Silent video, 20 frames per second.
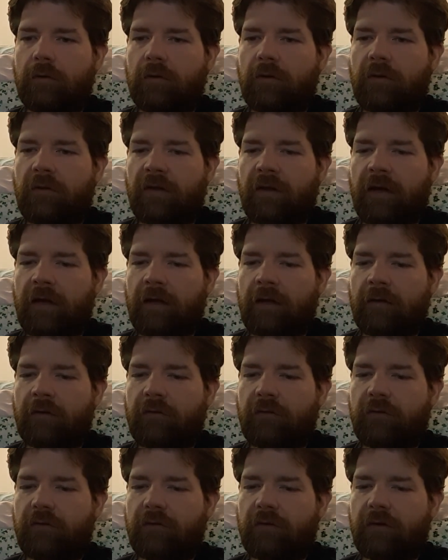
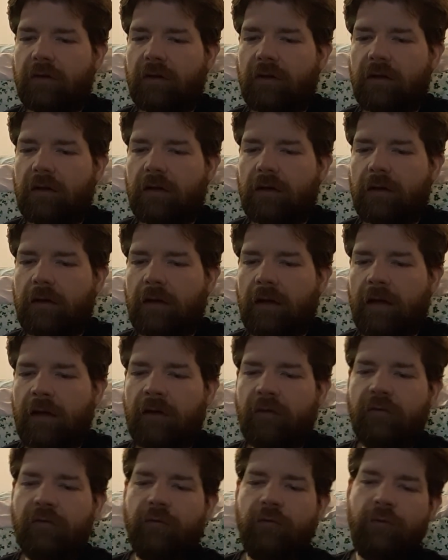that
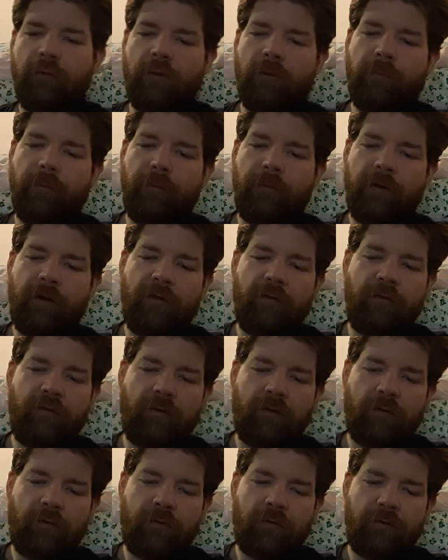as the story
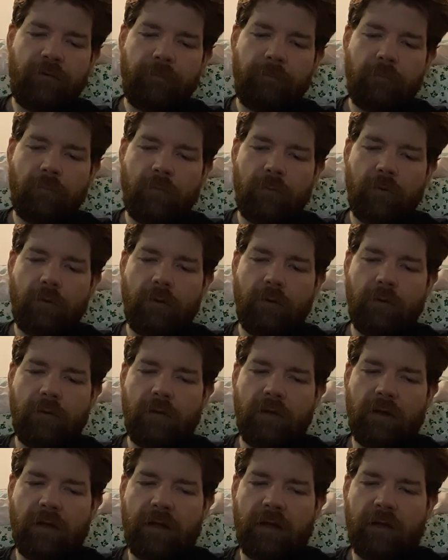progresses,
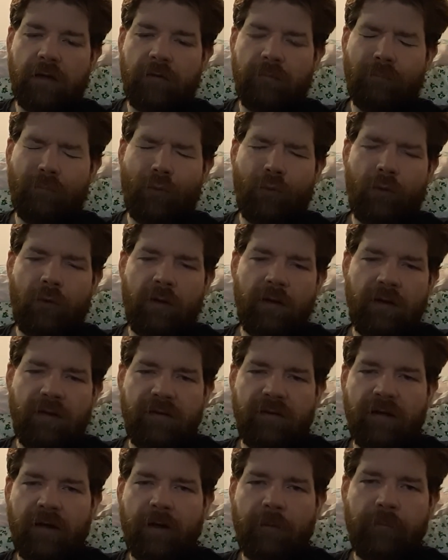it gets more in
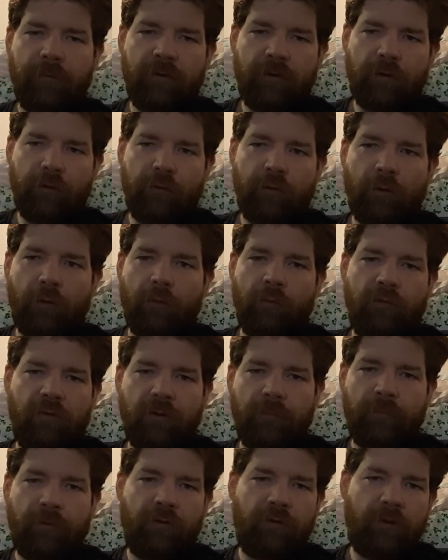depth, and you go
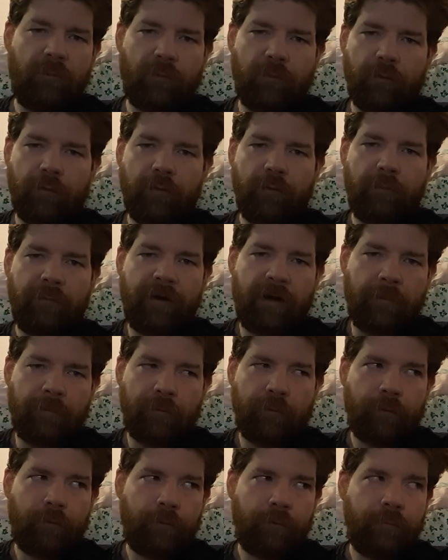deeper and deeper into the rabbit
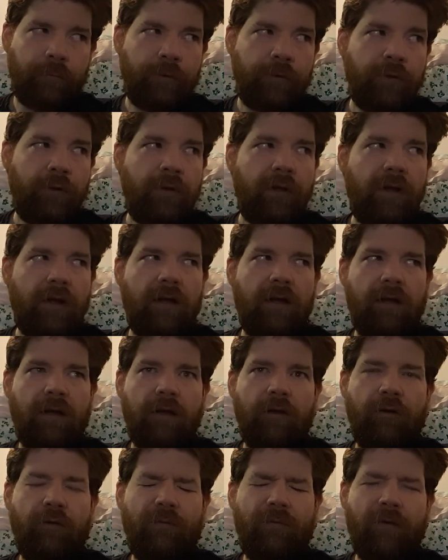hole. And
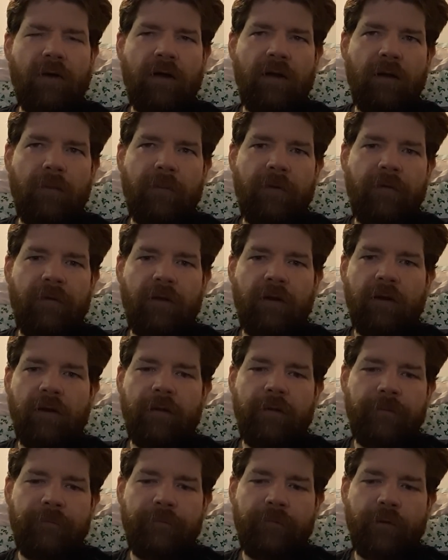then you find out by the end
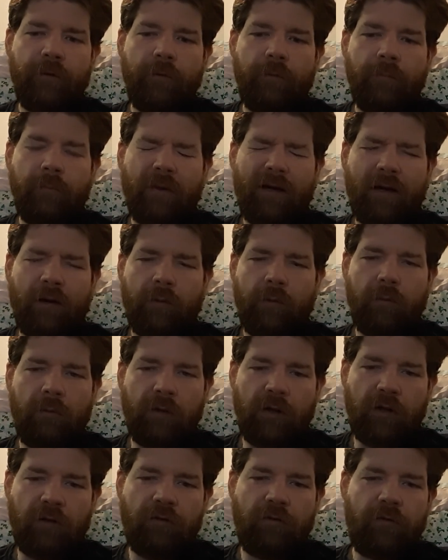of the film how
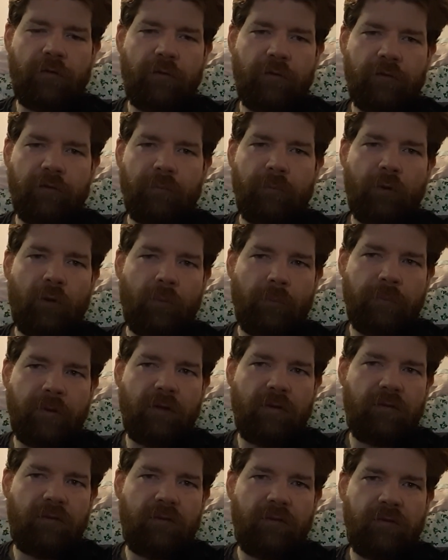each of the small
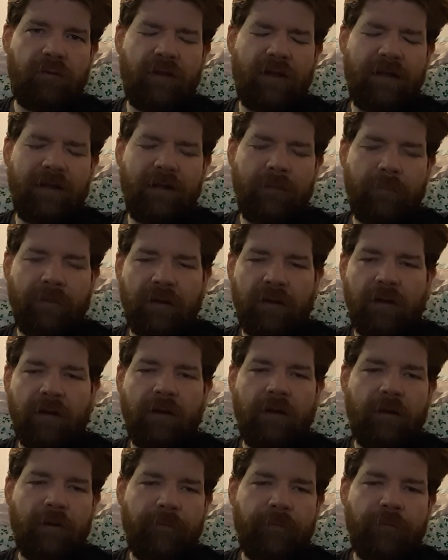pieces that at the
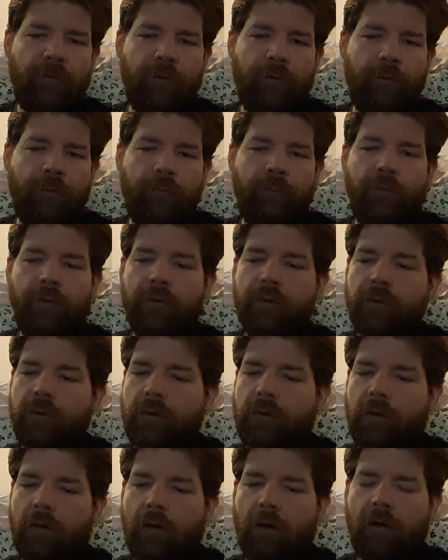beginning of the film
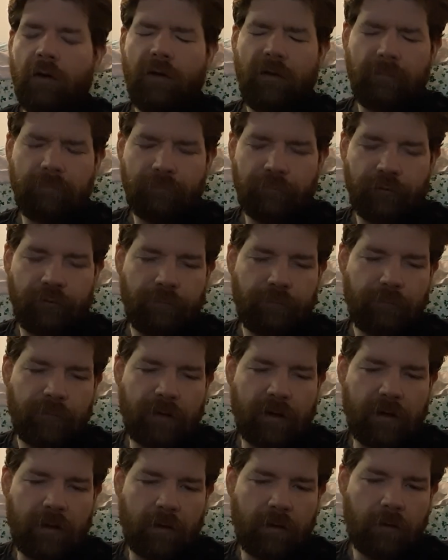all just
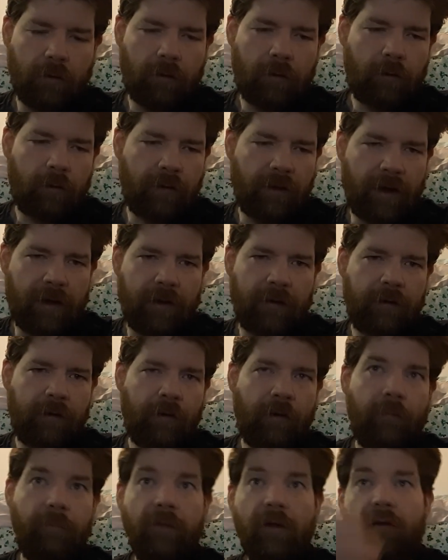kind of all added
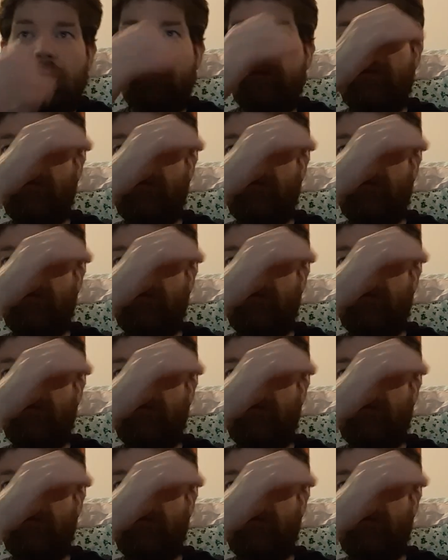up. I would